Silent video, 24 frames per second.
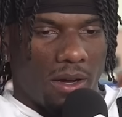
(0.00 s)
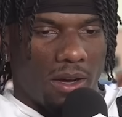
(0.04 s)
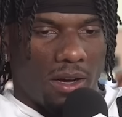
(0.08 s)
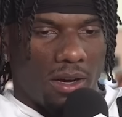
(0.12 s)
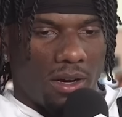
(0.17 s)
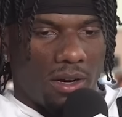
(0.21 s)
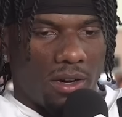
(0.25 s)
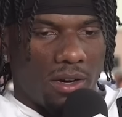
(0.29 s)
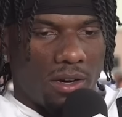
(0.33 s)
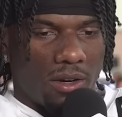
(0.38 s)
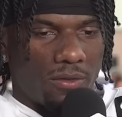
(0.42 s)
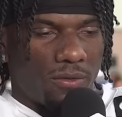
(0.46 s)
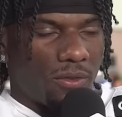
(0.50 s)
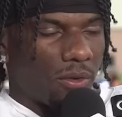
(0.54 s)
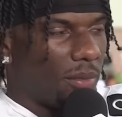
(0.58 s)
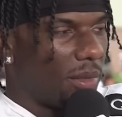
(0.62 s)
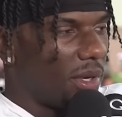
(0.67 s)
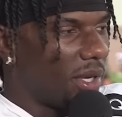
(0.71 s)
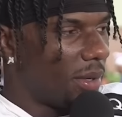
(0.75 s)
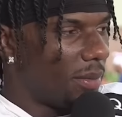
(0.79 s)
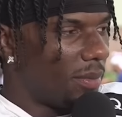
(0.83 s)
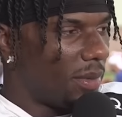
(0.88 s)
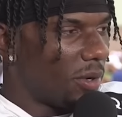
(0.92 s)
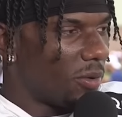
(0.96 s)
uh, for
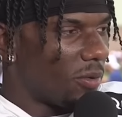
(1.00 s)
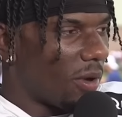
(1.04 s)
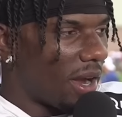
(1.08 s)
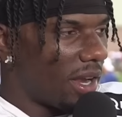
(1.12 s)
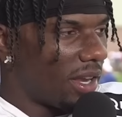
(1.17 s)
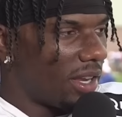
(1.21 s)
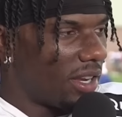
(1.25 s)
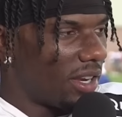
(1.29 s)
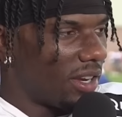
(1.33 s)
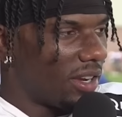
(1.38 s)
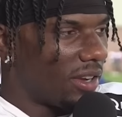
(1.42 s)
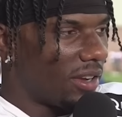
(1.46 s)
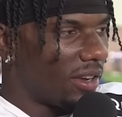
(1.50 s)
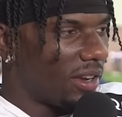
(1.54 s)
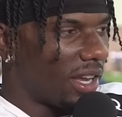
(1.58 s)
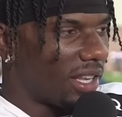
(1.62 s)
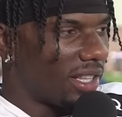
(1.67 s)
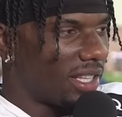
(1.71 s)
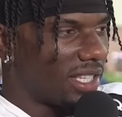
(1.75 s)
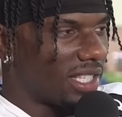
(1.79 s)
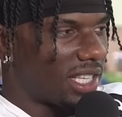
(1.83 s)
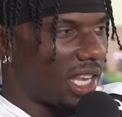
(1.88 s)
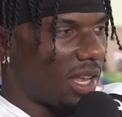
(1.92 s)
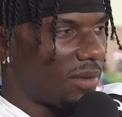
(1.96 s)
me to be right here
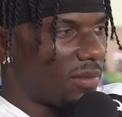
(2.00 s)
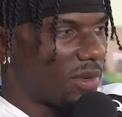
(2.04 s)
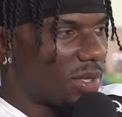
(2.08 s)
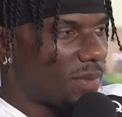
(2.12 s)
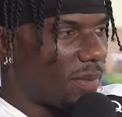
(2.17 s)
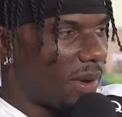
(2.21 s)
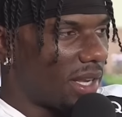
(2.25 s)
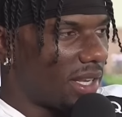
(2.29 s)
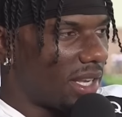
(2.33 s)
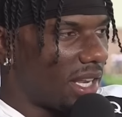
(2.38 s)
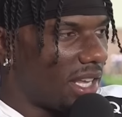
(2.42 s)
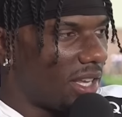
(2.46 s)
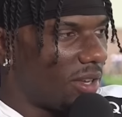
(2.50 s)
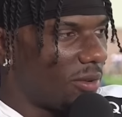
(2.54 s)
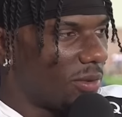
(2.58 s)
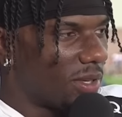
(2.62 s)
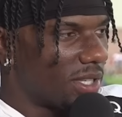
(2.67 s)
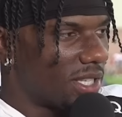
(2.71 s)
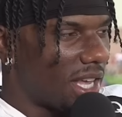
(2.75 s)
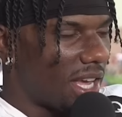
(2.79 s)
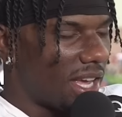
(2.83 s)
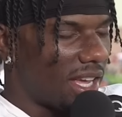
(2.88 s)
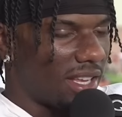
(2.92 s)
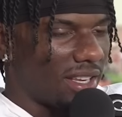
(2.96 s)
at the same spot that he
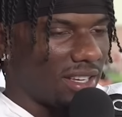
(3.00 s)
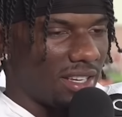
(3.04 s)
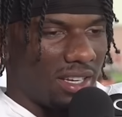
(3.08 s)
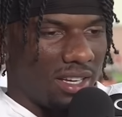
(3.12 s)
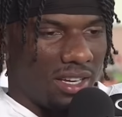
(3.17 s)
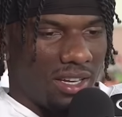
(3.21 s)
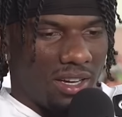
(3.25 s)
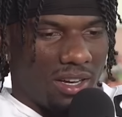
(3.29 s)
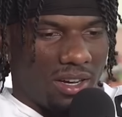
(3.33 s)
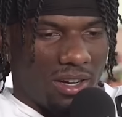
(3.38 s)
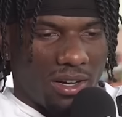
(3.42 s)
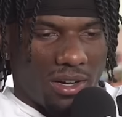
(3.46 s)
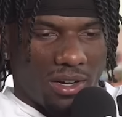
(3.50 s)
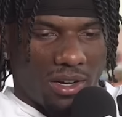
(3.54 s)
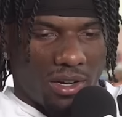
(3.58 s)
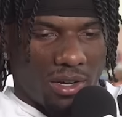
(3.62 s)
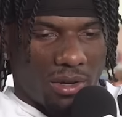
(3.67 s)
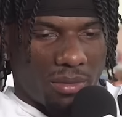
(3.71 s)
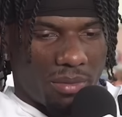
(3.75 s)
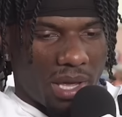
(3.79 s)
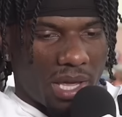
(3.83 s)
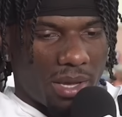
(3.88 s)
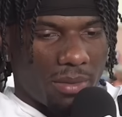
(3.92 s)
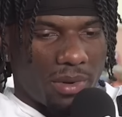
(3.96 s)
was at,
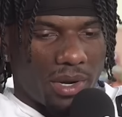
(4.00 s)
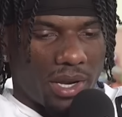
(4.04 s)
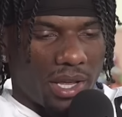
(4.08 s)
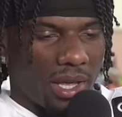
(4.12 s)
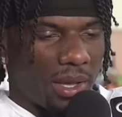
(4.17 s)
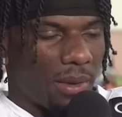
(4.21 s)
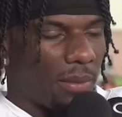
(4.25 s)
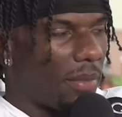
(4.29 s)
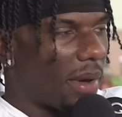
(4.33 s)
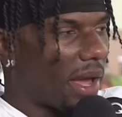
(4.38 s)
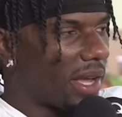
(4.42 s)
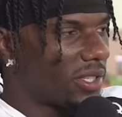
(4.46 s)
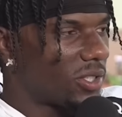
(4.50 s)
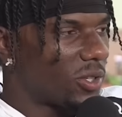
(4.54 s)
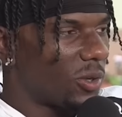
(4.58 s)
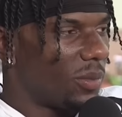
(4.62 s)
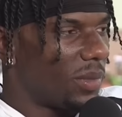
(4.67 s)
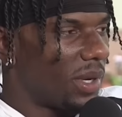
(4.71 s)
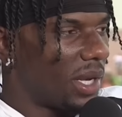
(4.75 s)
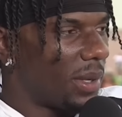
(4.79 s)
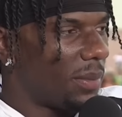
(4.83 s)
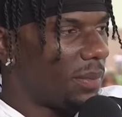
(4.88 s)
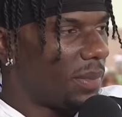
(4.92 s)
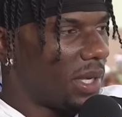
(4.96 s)
um, able to impact so
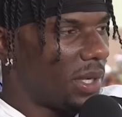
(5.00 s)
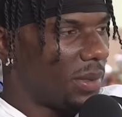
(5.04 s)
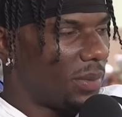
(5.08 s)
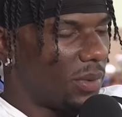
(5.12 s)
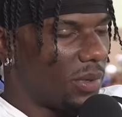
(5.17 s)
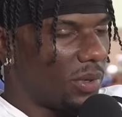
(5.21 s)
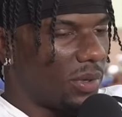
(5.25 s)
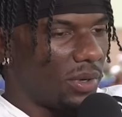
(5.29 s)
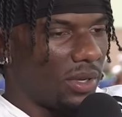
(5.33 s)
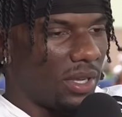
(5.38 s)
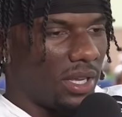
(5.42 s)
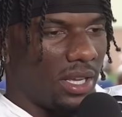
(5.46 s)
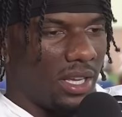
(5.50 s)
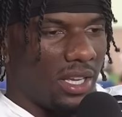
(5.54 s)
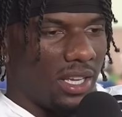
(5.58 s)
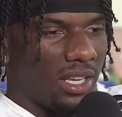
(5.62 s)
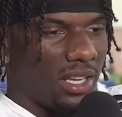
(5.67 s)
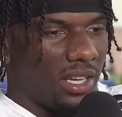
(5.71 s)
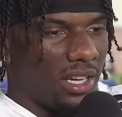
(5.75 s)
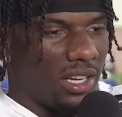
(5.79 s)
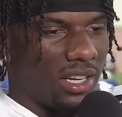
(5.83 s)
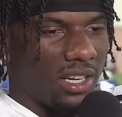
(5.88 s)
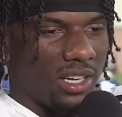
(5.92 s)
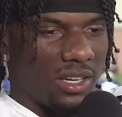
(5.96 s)
many people.
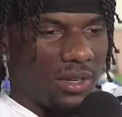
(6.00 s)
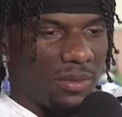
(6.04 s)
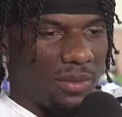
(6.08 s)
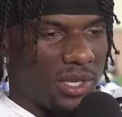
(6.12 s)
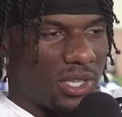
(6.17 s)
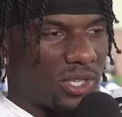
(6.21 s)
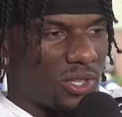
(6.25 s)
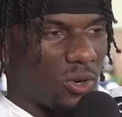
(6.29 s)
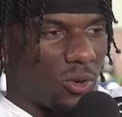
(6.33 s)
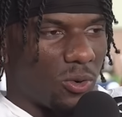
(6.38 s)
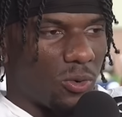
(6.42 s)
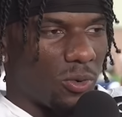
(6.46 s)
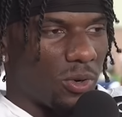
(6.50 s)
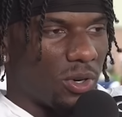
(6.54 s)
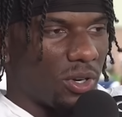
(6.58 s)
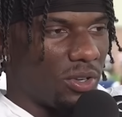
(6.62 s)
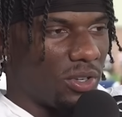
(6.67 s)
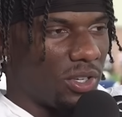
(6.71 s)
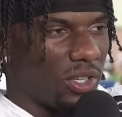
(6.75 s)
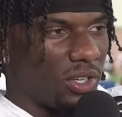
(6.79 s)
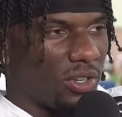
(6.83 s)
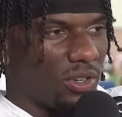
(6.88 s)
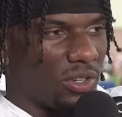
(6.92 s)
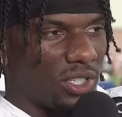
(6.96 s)
Um, it's so real,
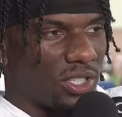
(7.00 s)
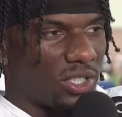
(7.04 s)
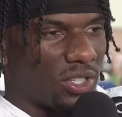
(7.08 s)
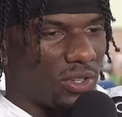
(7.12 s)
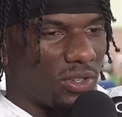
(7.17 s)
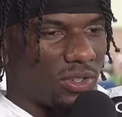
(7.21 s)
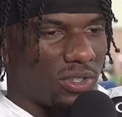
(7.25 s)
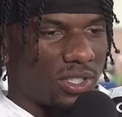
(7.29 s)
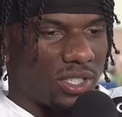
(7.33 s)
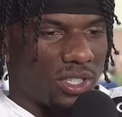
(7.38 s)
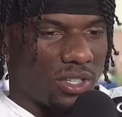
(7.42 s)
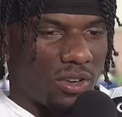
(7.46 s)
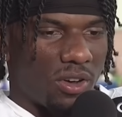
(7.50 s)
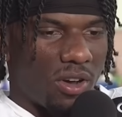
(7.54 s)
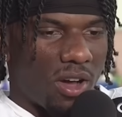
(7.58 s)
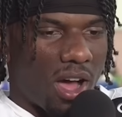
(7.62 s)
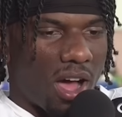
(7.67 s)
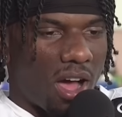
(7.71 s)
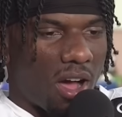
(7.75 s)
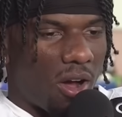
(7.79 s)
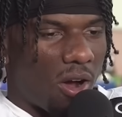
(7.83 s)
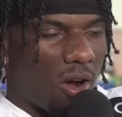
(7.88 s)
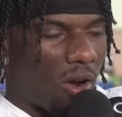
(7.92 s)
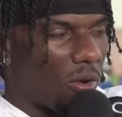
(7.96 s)
you know. It shows, you know,
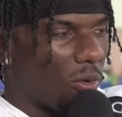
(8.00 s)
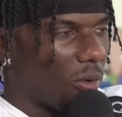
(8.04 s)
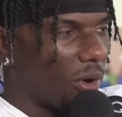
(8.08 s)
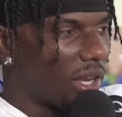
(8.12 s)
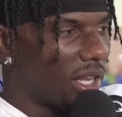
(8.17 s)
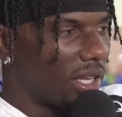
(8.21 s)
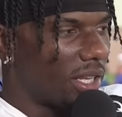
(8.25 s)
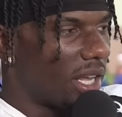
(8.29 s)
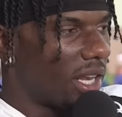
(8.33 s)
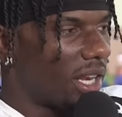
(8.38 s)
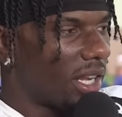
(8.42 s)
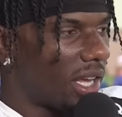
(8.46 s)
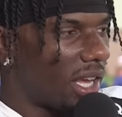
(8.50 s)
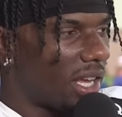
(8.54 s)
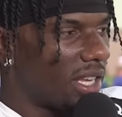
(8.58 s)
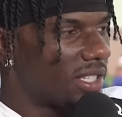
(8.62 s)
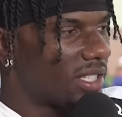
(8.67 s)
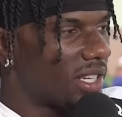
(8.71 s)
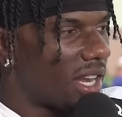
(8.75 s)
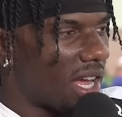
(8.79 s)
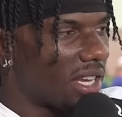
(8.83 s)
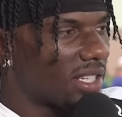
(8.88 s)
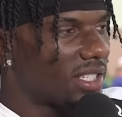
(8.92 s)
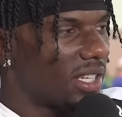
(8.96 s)
how hard work and
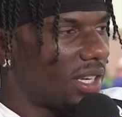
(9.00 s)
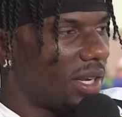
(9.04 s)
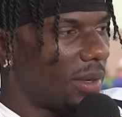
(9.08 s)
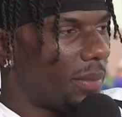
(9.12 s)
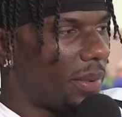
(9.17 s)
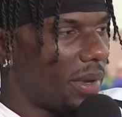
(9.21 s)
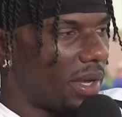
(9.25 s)
dedication actually